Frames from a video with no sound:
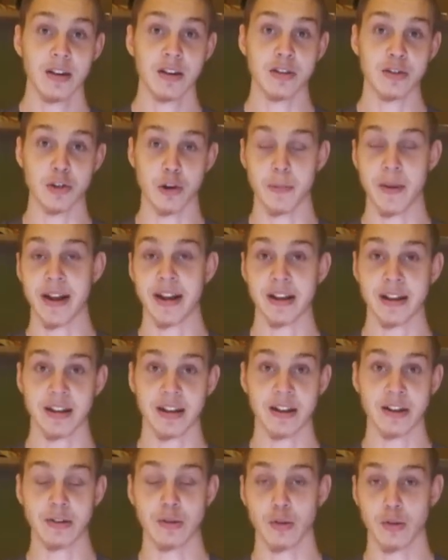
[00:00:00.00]

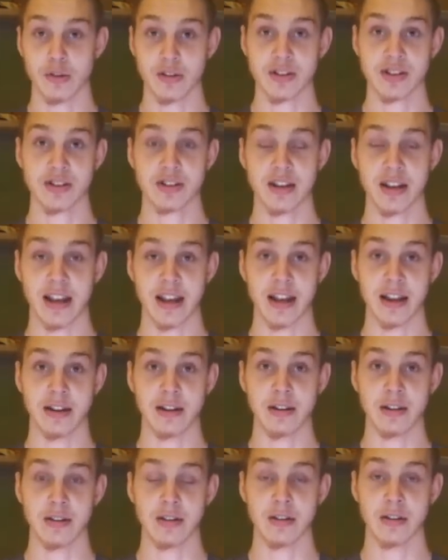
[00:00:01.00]
Germanic, and Norse,
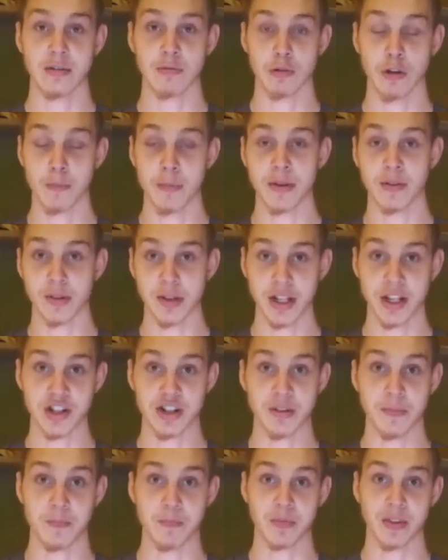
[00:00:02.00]
and Roman
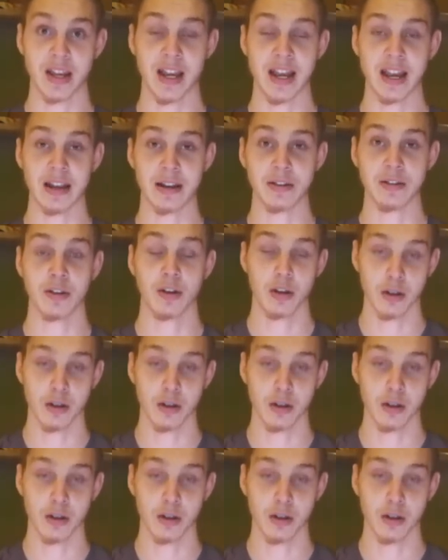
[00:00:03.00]
religion and